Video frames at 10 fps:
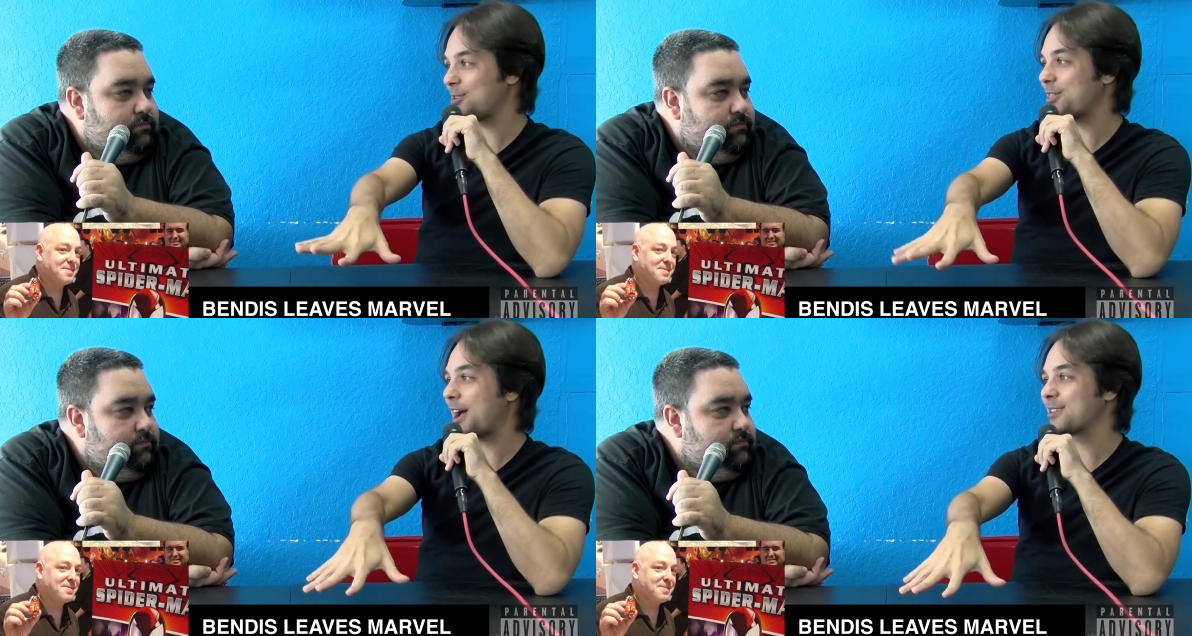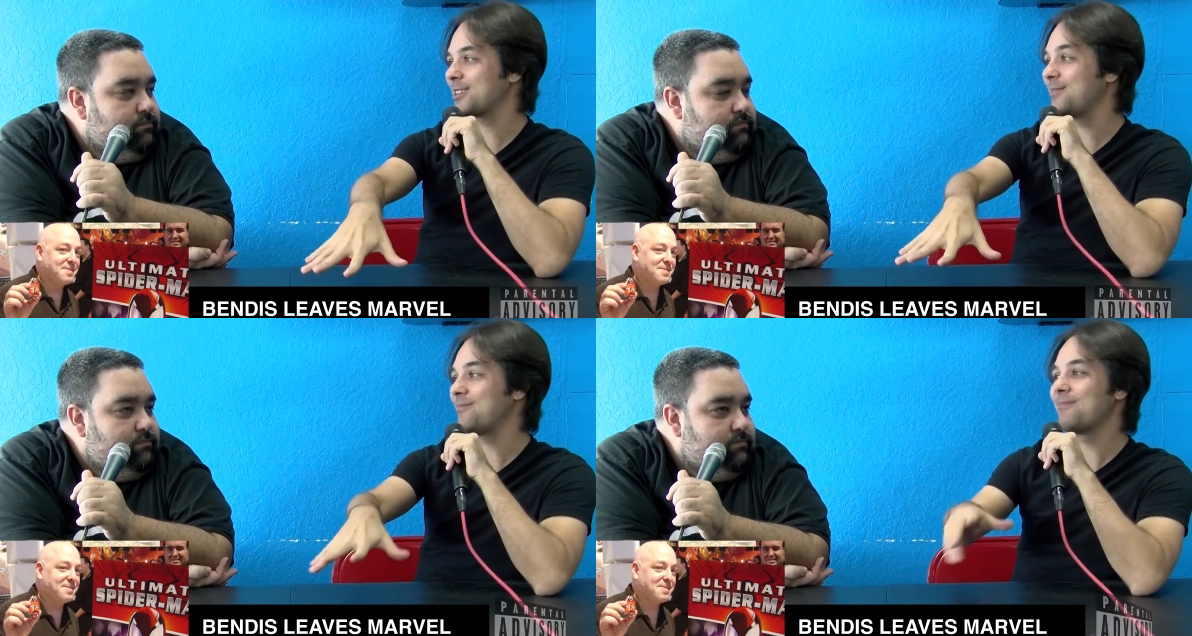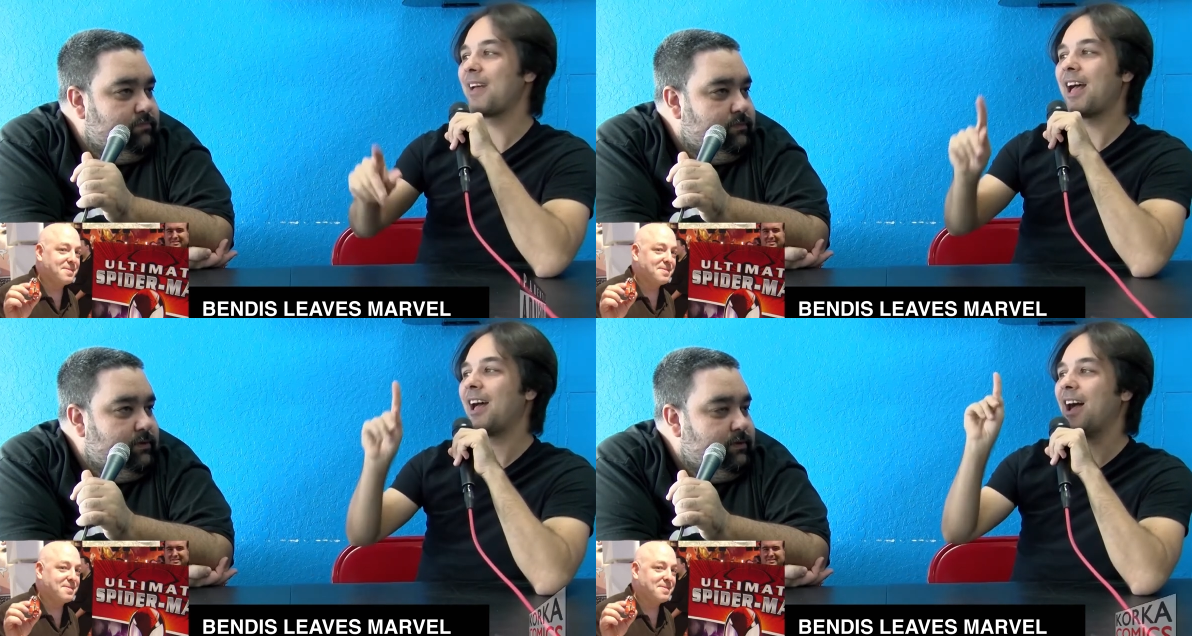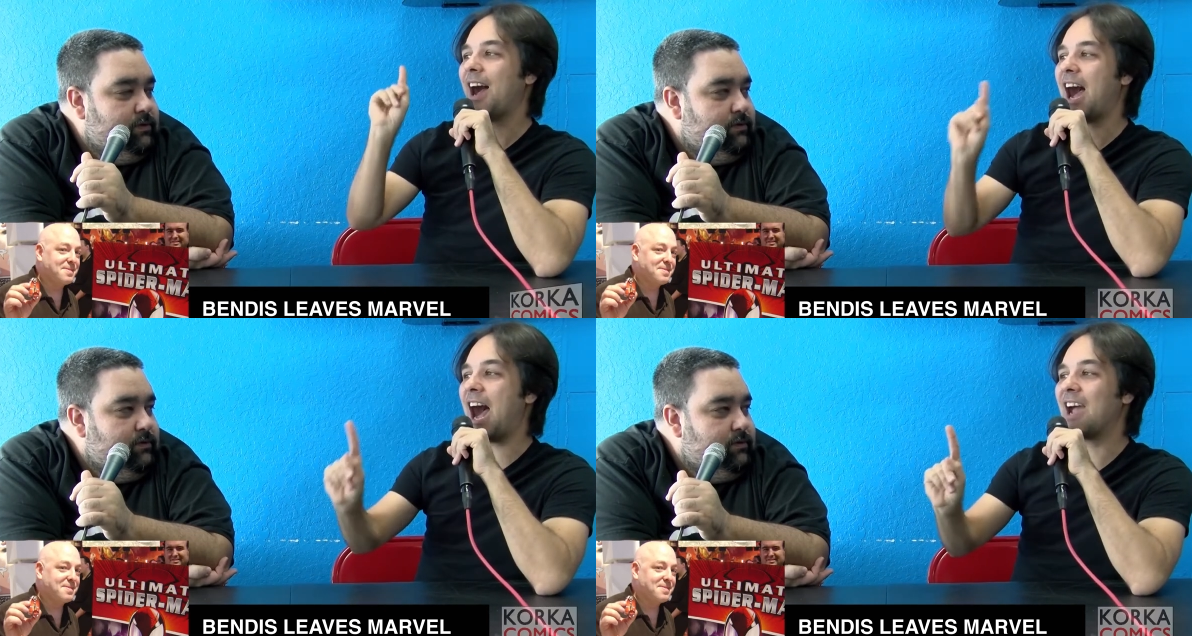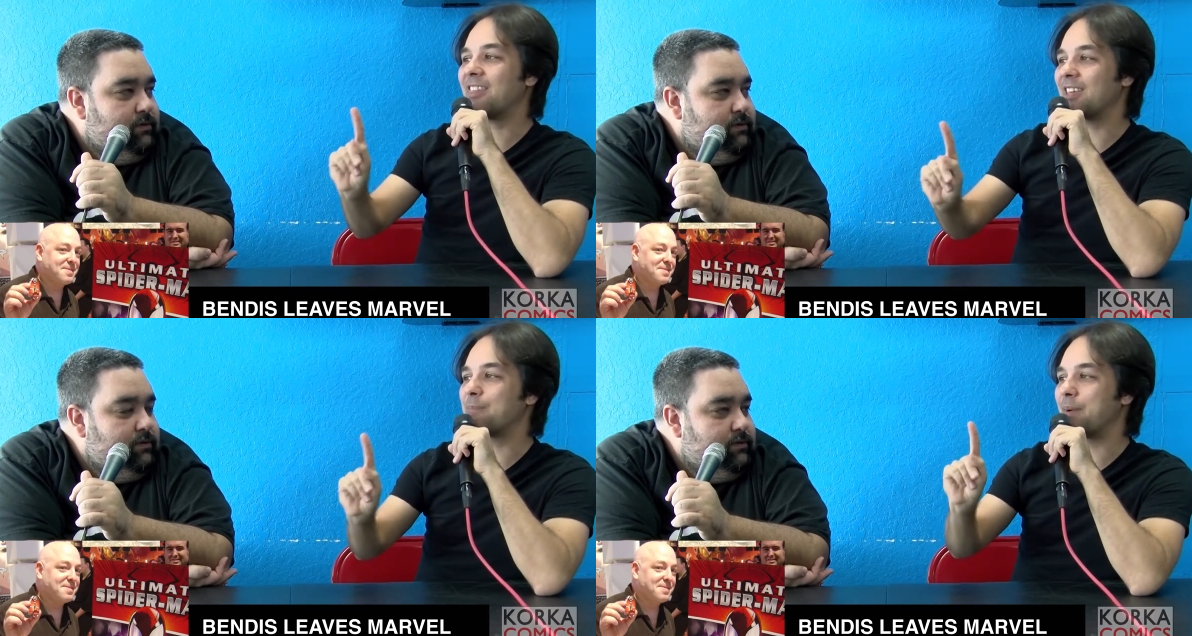Speaker 1: 1000. I
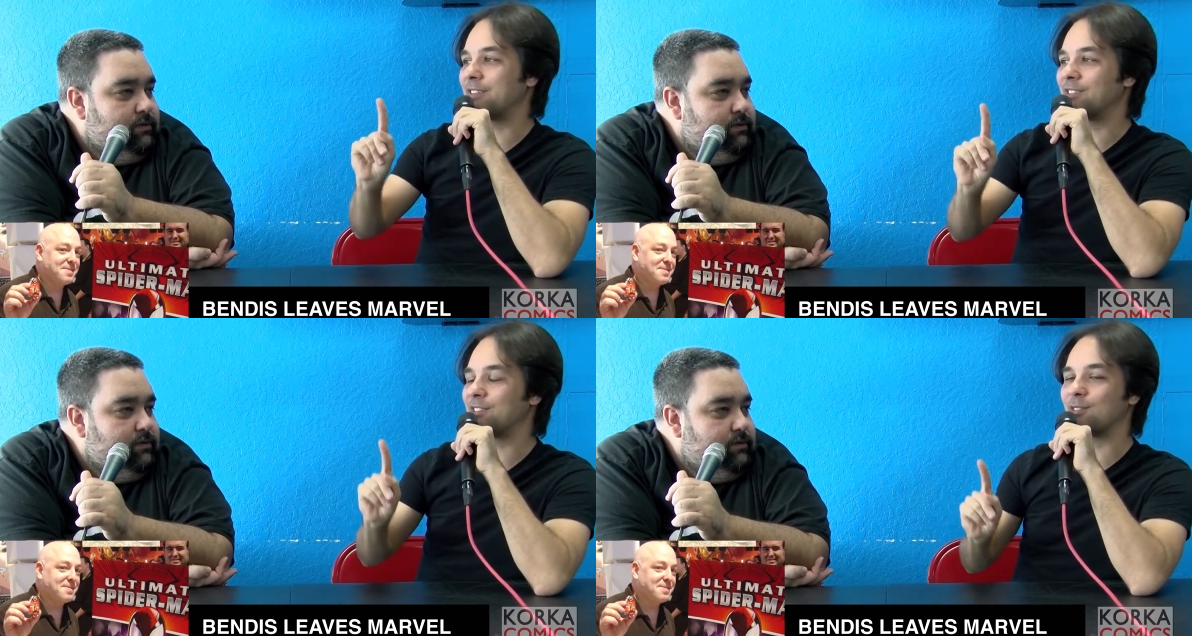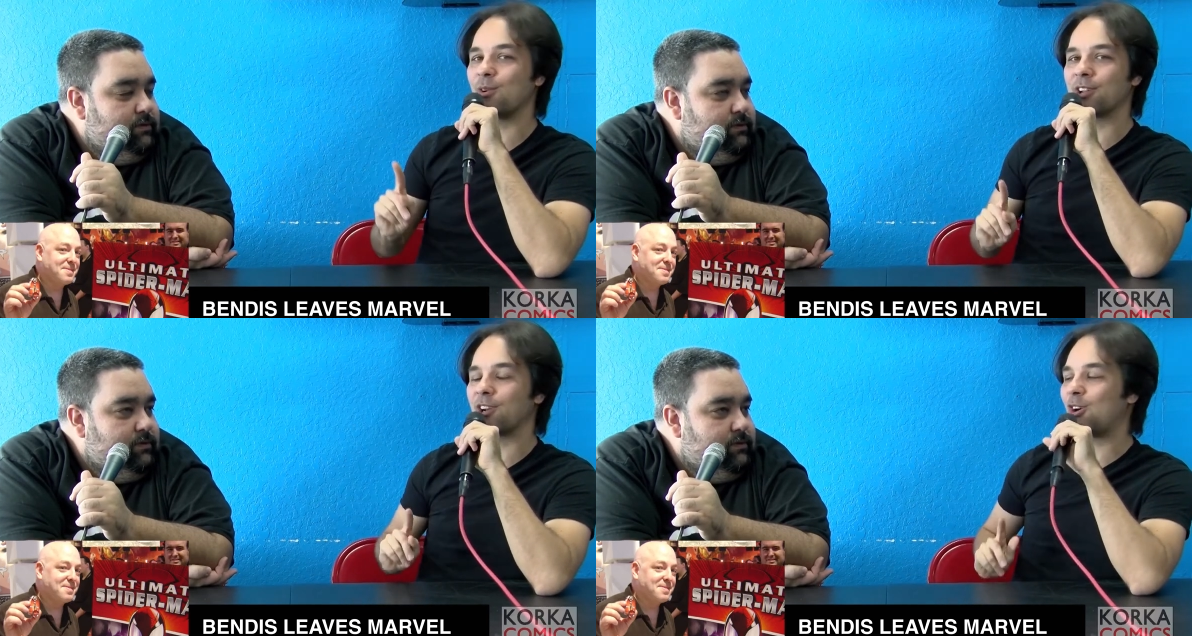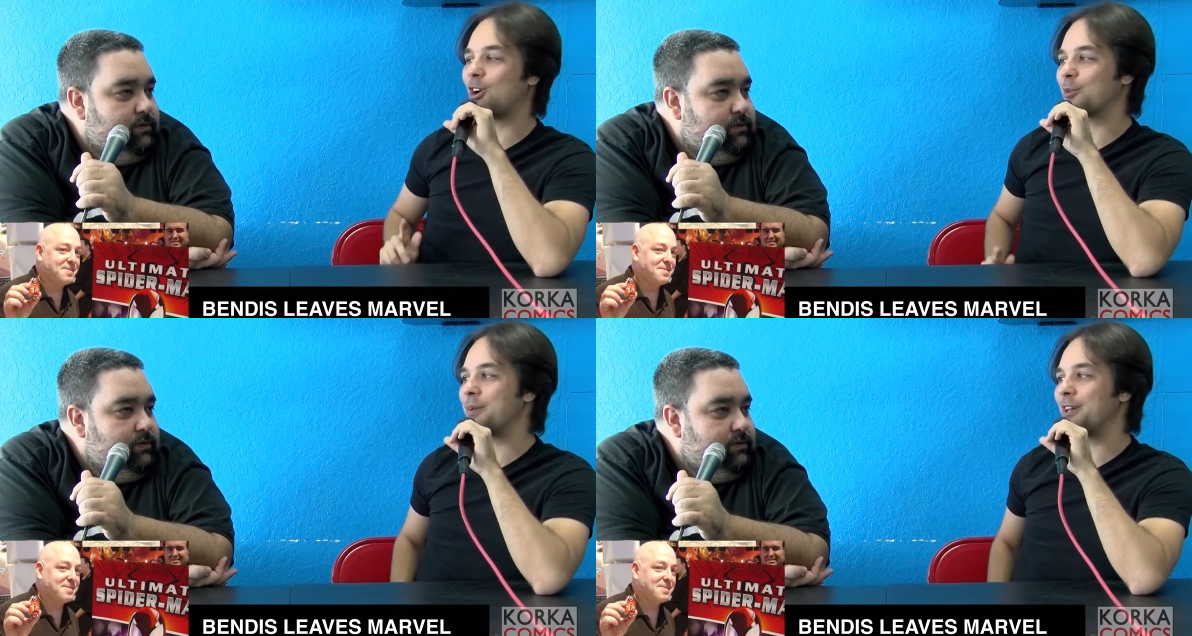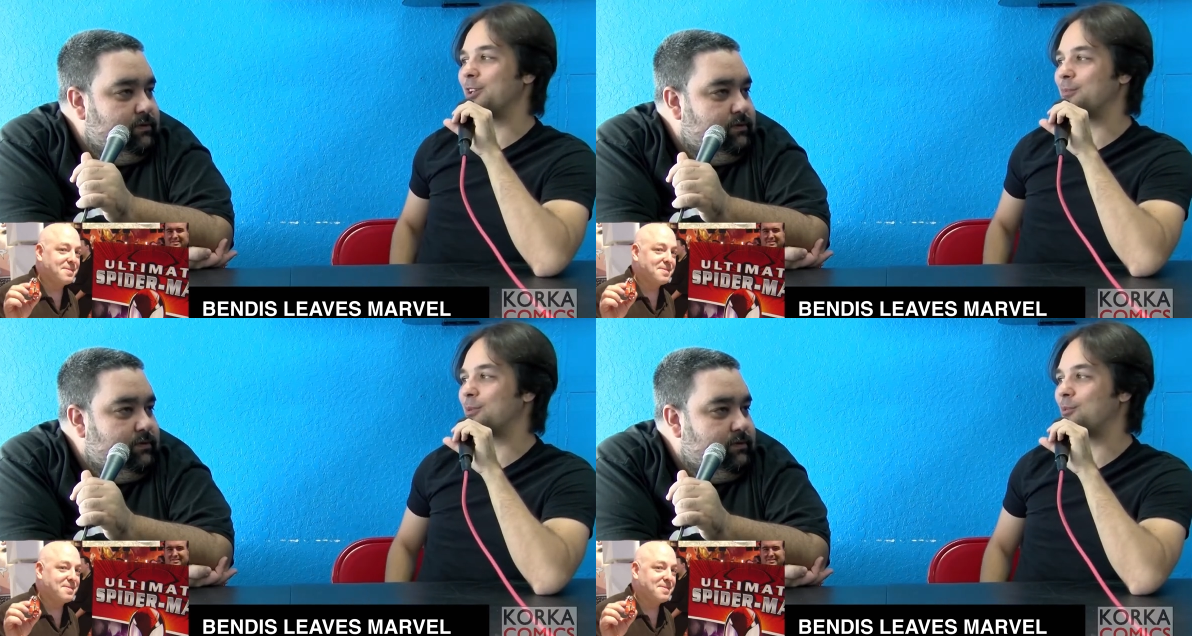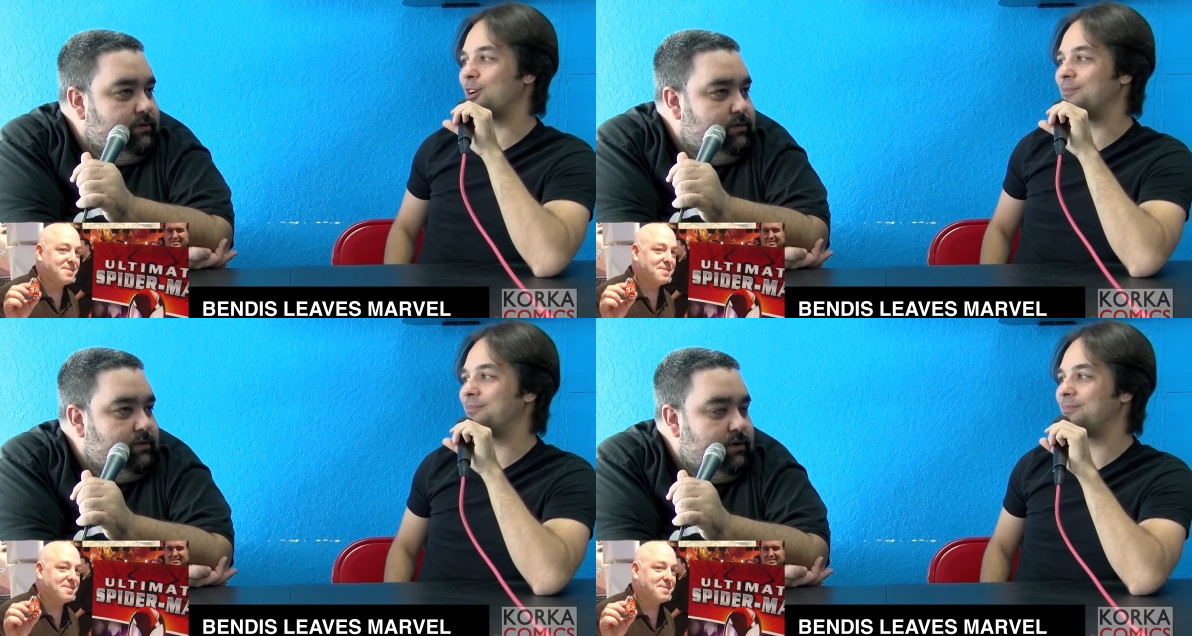think Bendis is going on Hawkman number
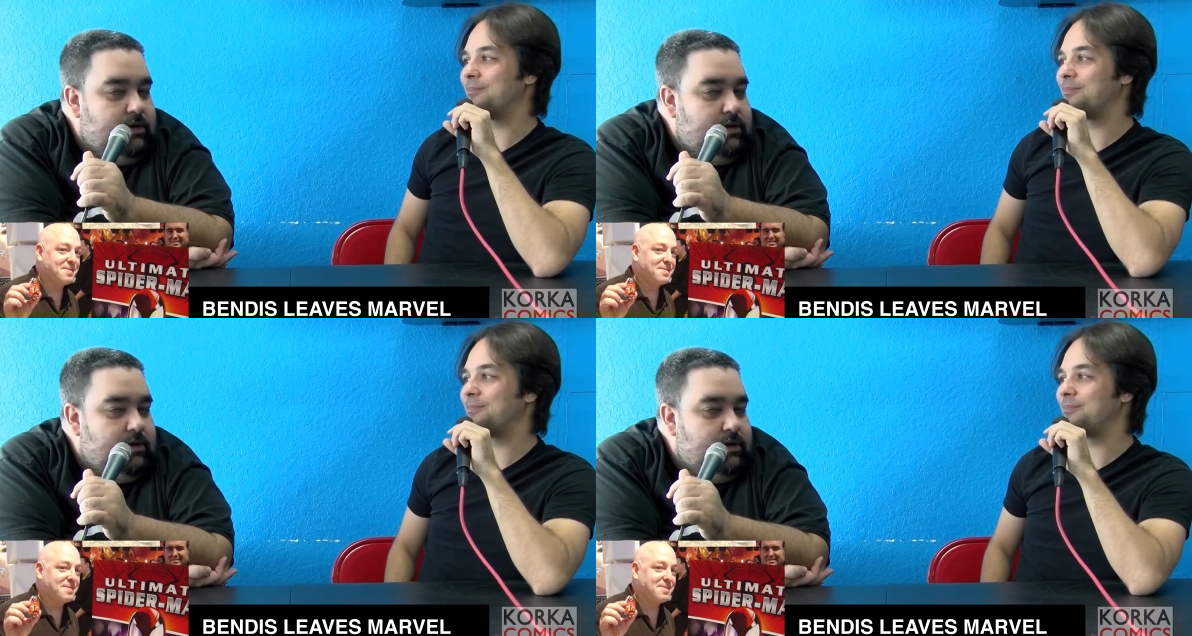one.